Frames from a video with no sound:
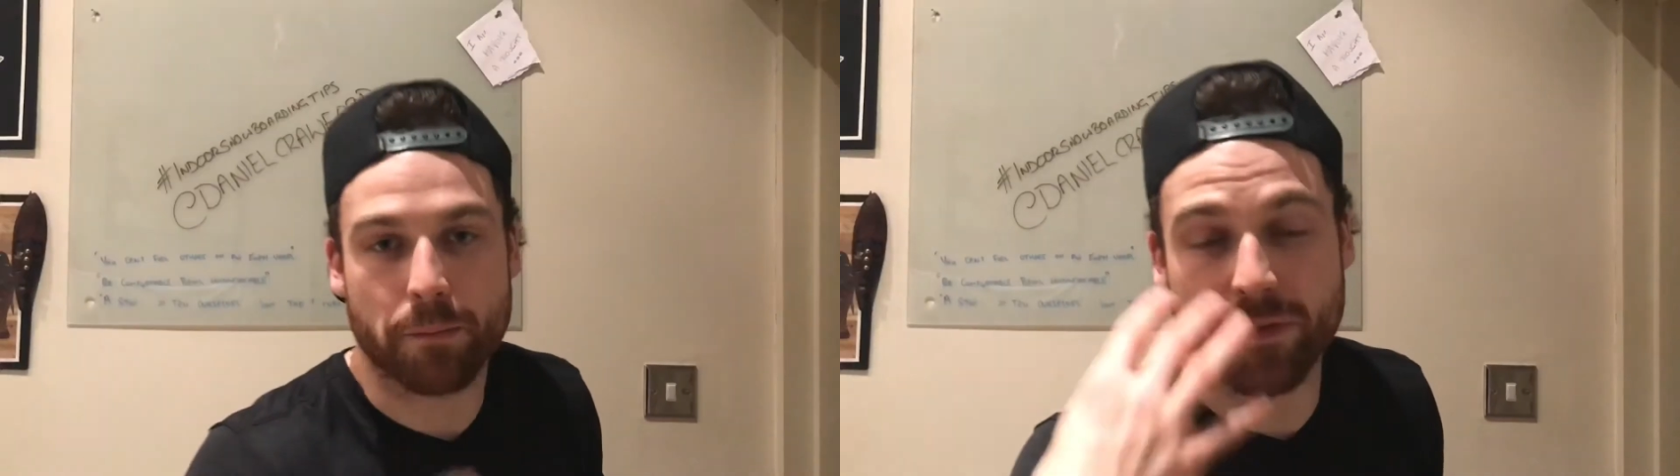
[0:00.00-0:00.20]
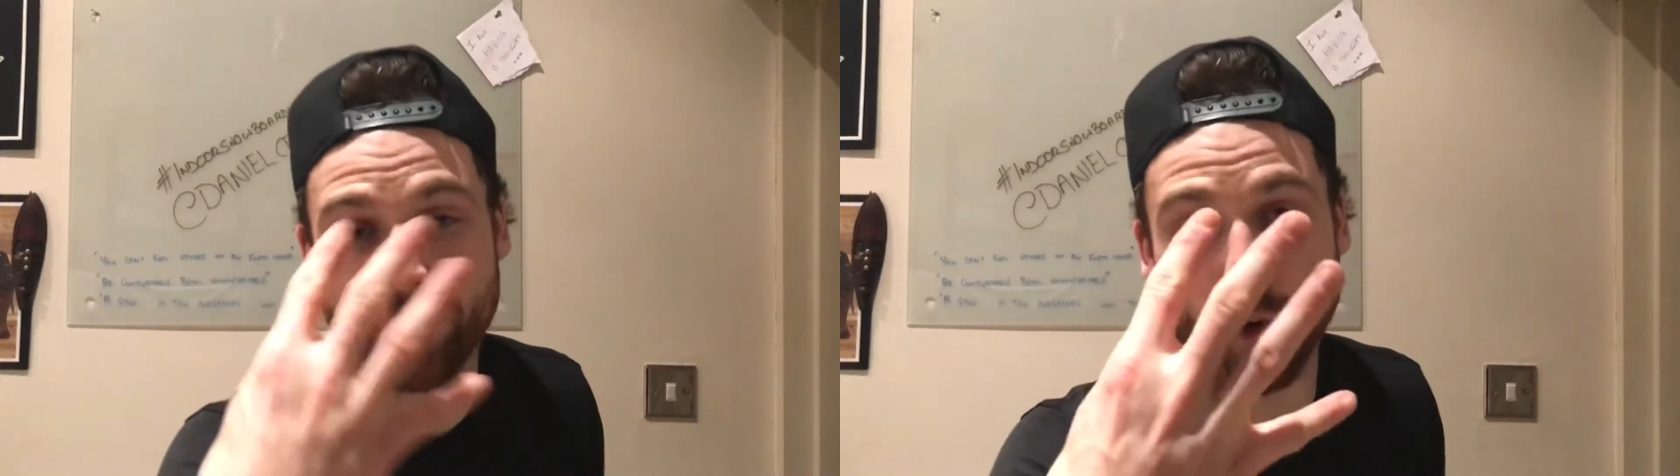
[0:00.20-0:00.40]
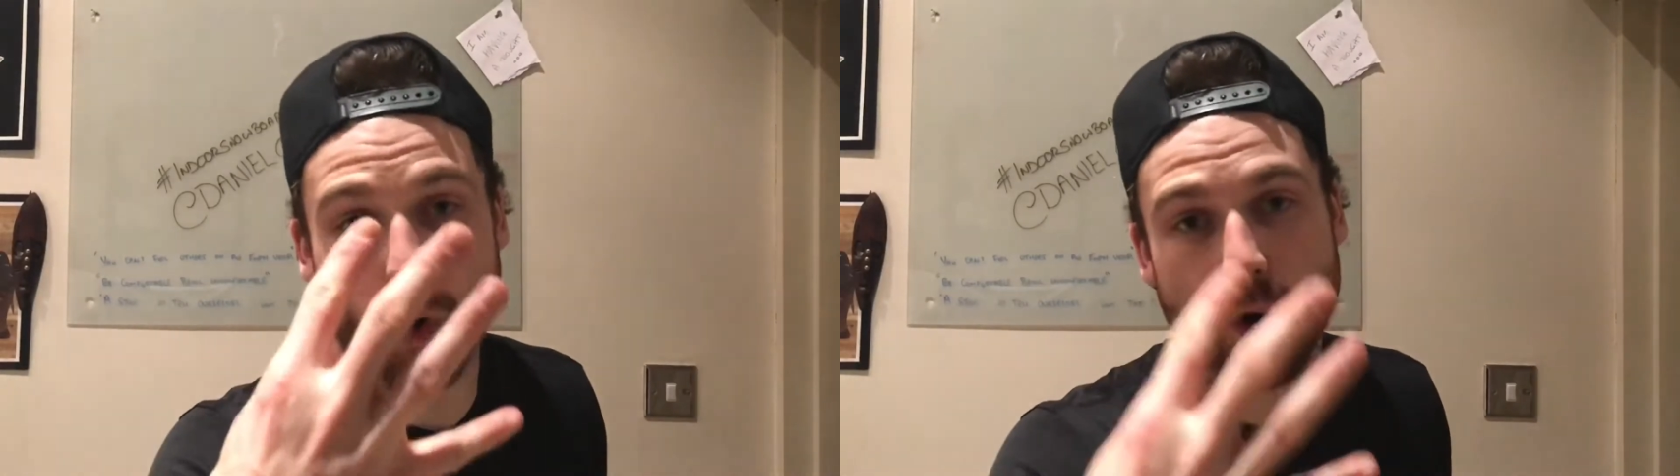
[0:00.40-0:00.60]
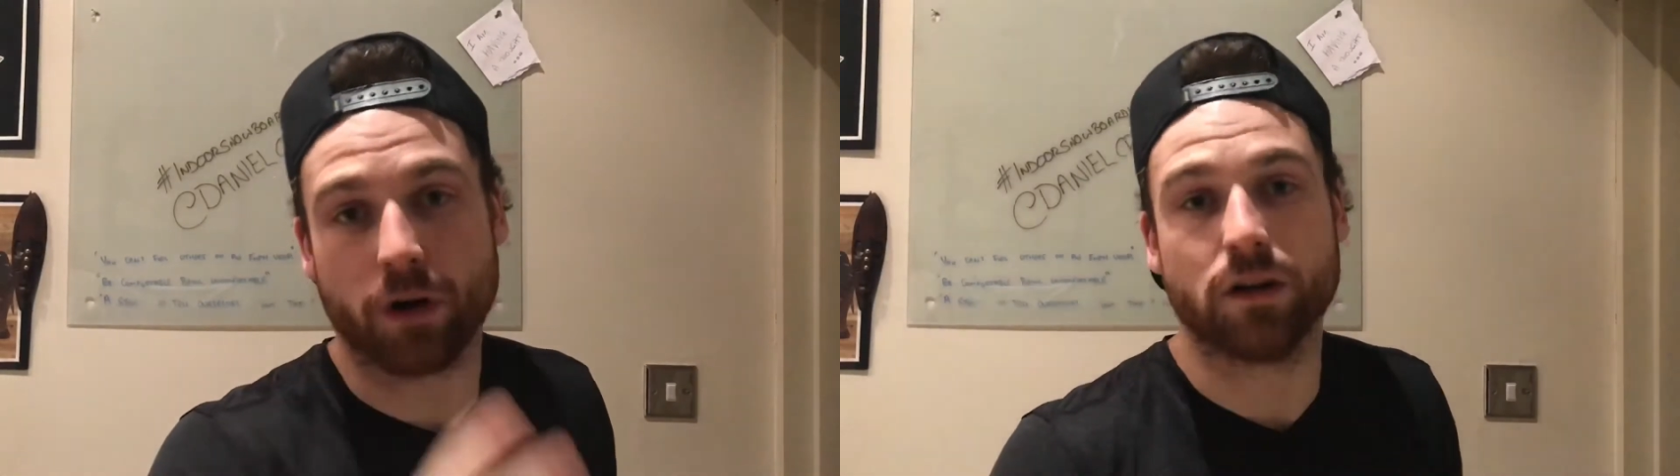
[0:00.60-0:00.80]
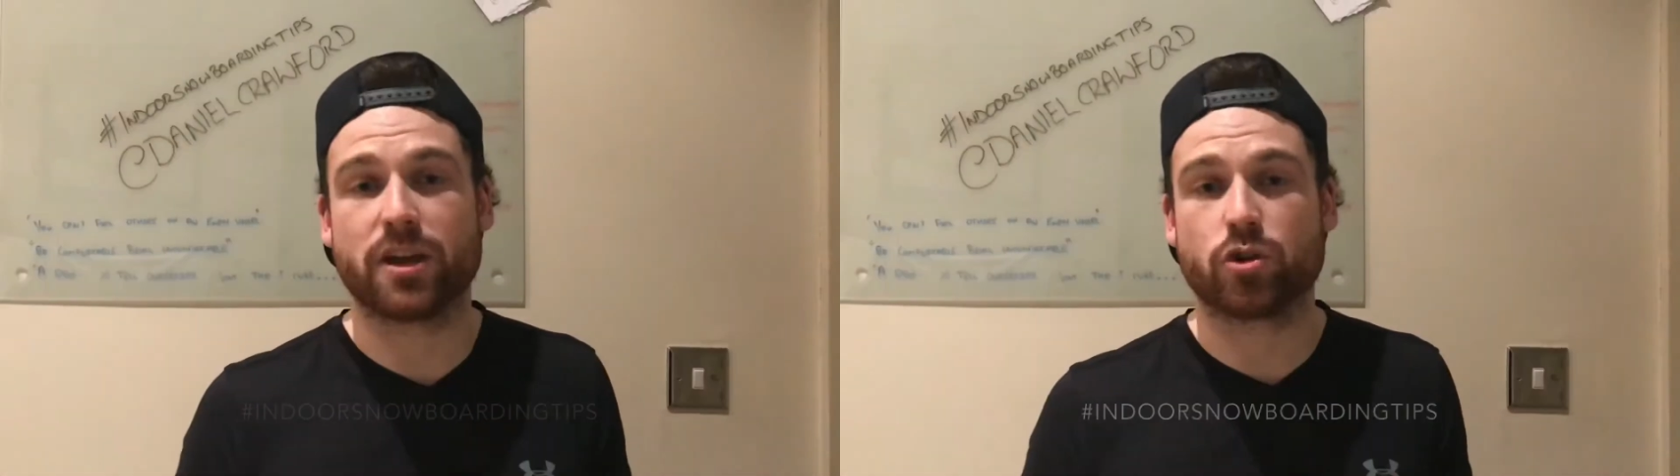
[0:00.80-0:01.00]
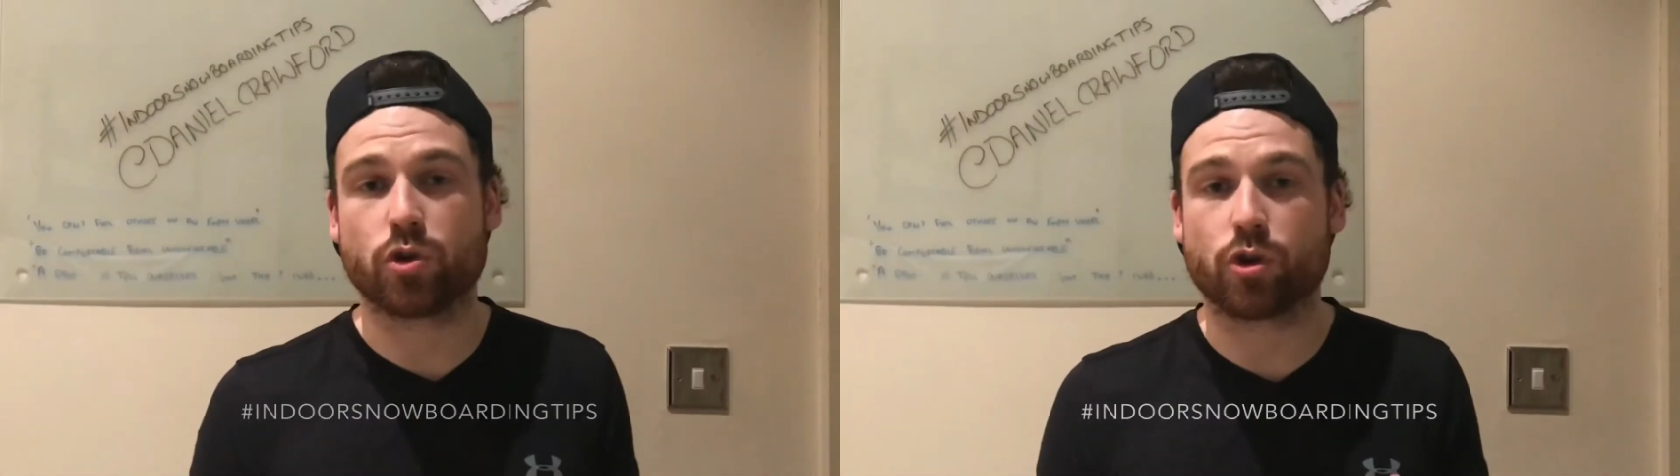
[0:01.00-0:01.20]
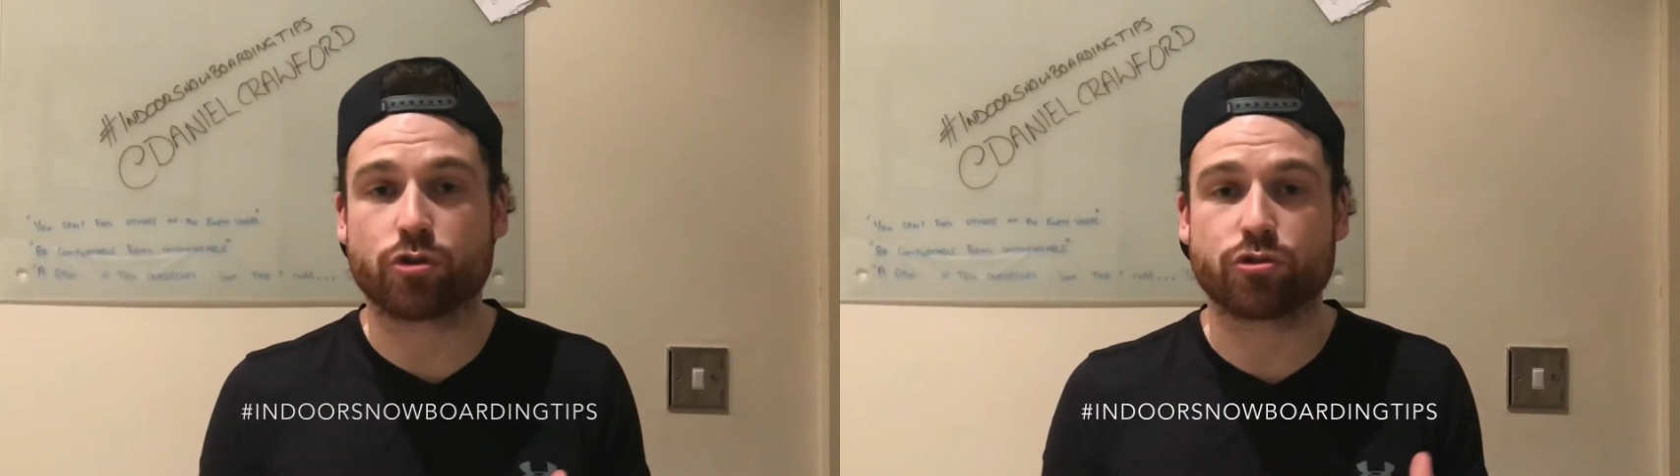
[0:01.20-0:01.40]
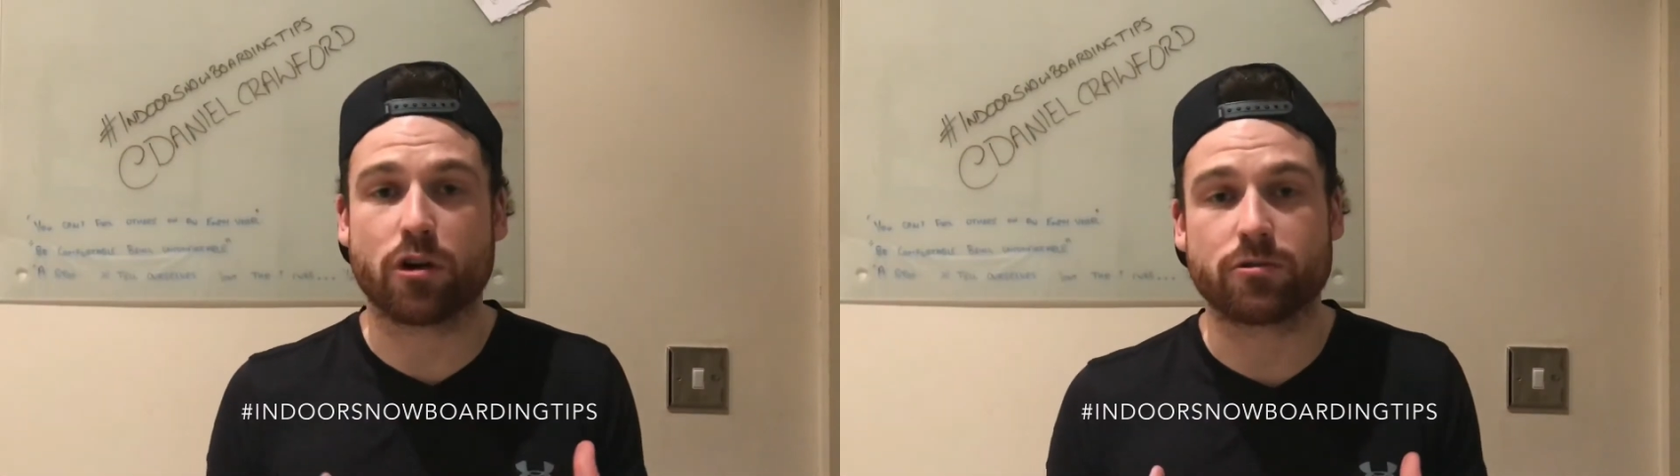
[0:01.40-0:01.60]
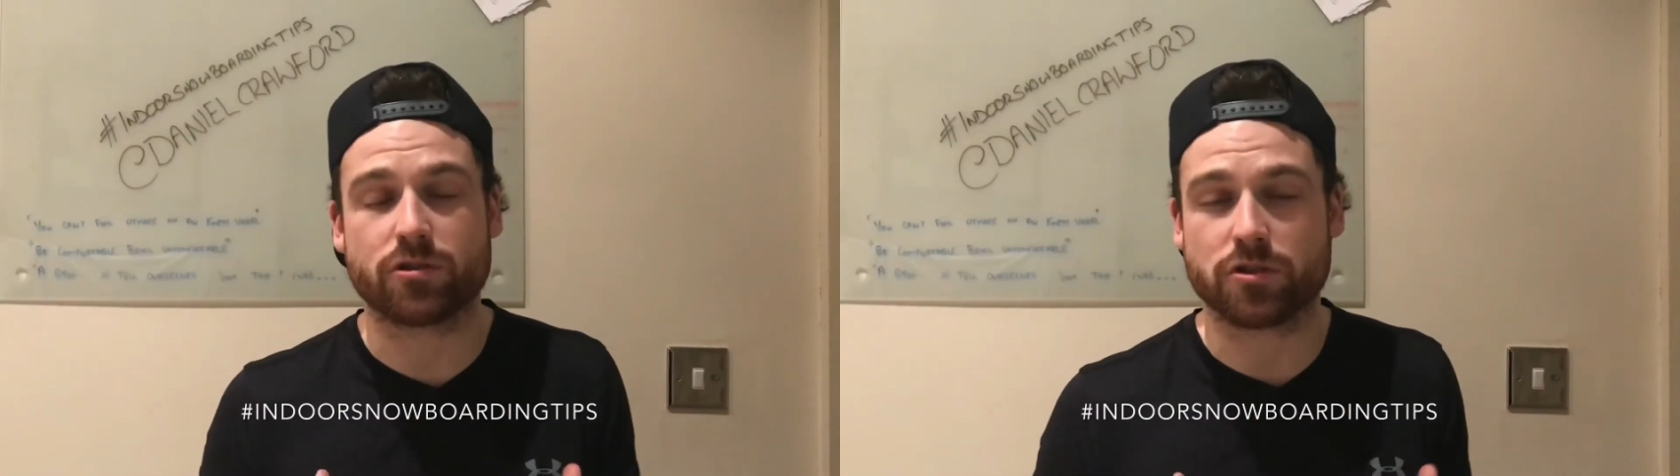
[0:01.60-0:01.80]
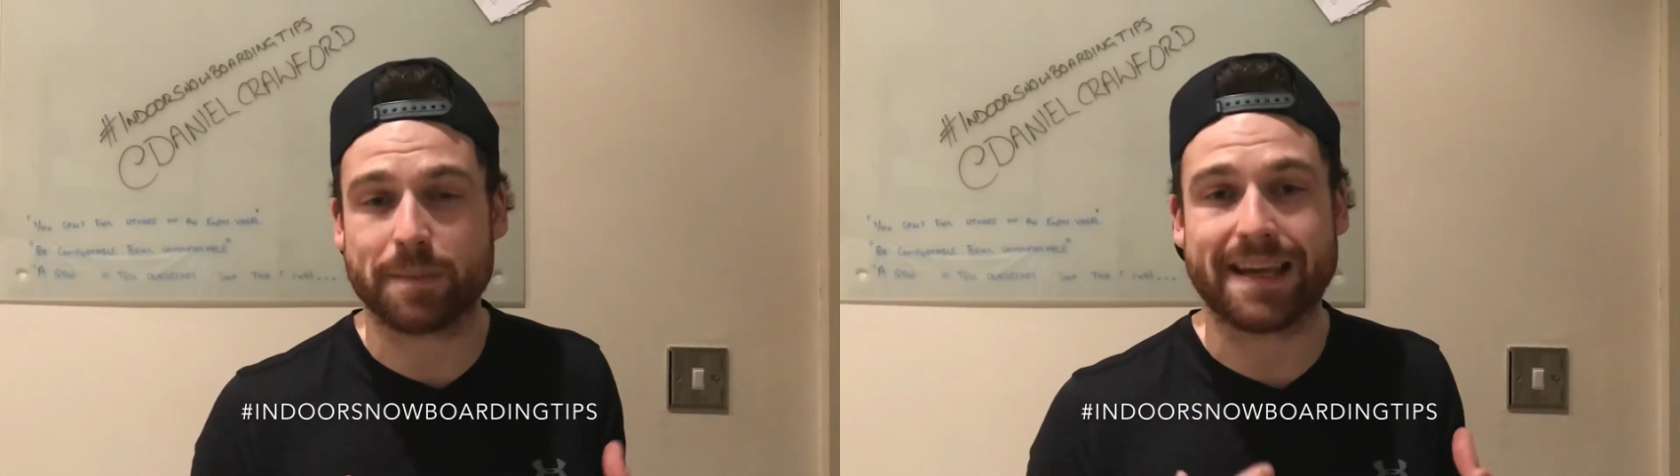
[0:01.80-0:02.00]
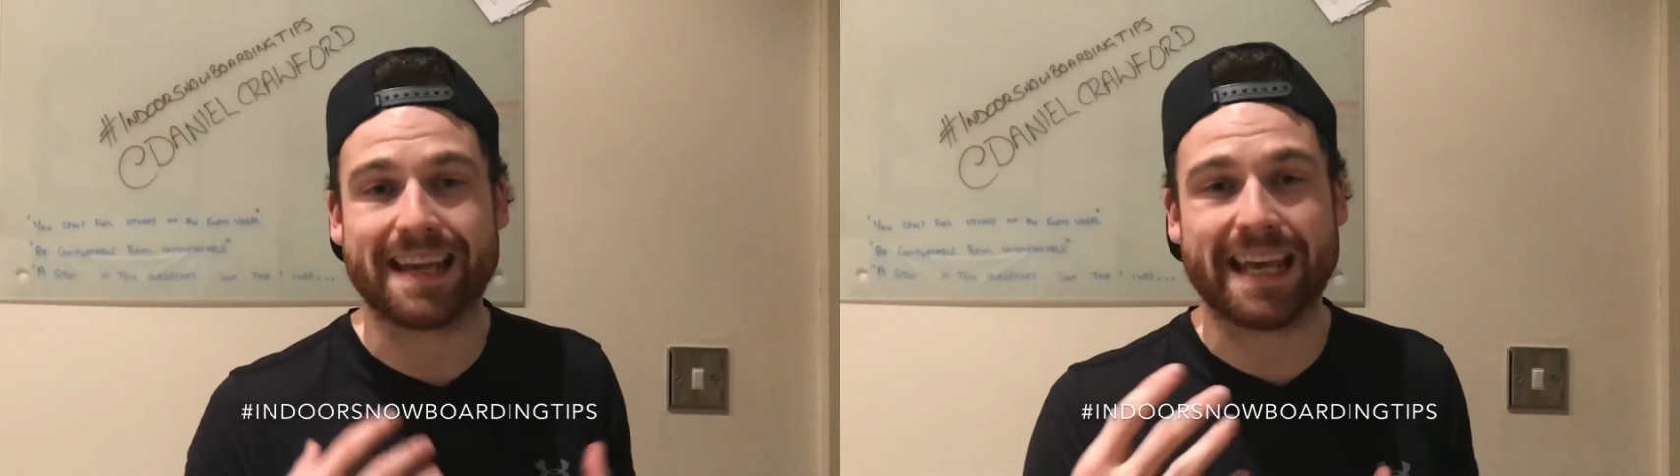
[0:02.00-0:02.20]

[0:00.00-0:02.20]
Number four, make sure you're controlling your speed